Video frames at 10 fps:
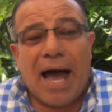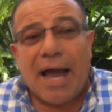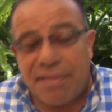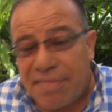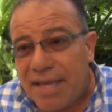
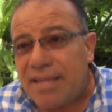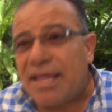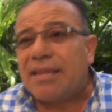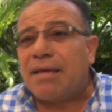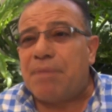I think
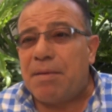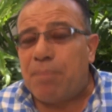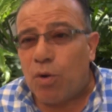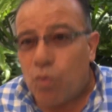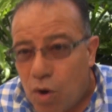that the
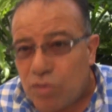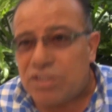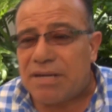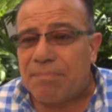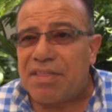people want
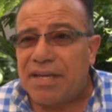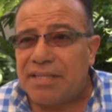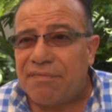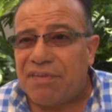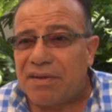something
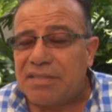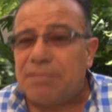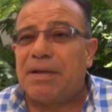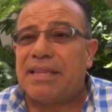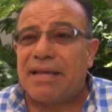
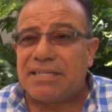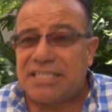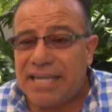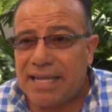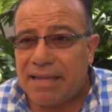different, but
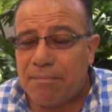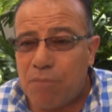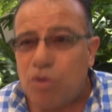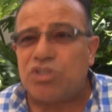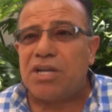the
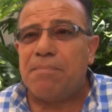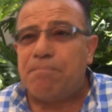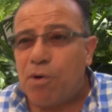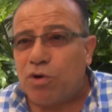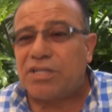most
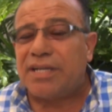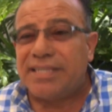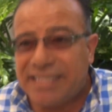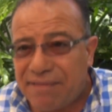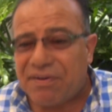
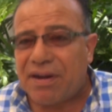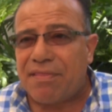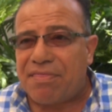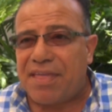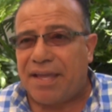important
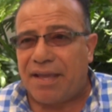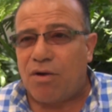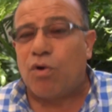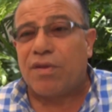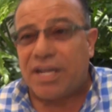different thing
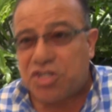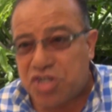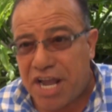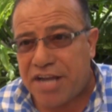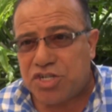or the
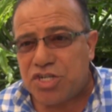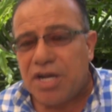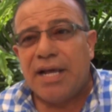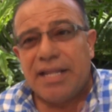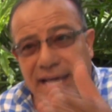change
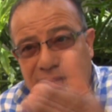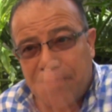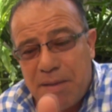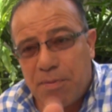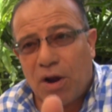that
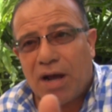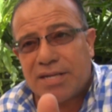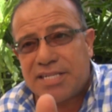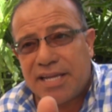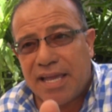people are
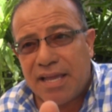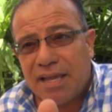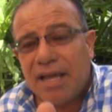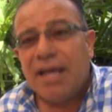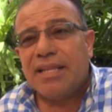
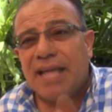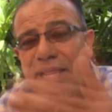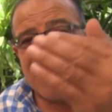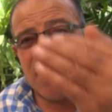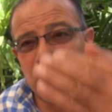seeking,
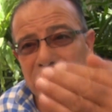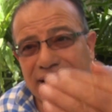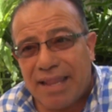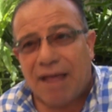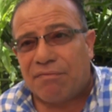that they
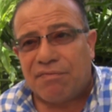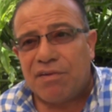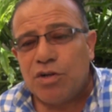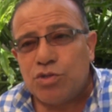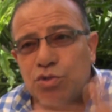would love
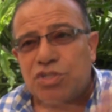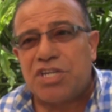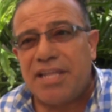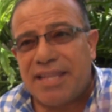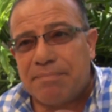to
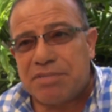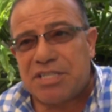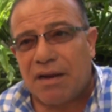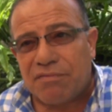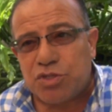see
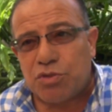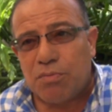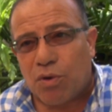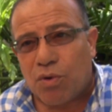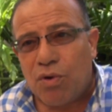themselves
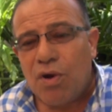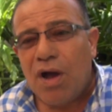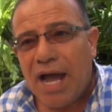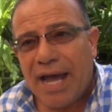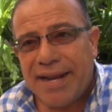tomorrow
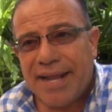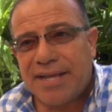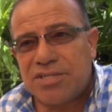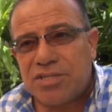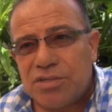
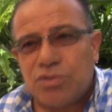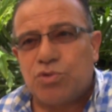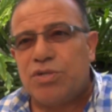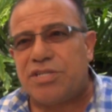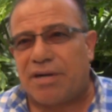annexed
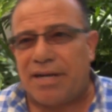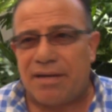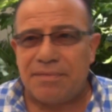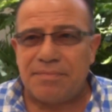to Israel.